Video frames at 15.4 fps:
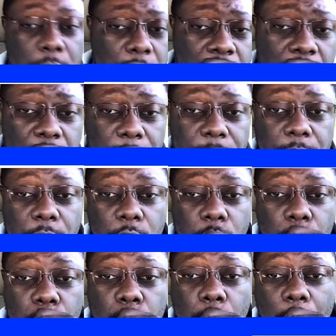
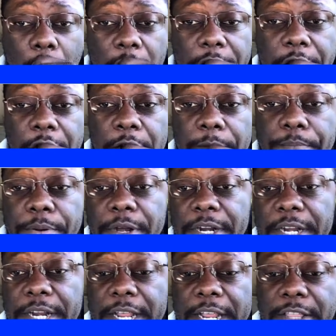who are here
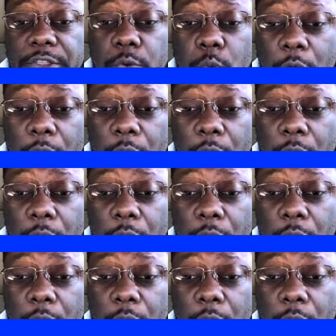putting in the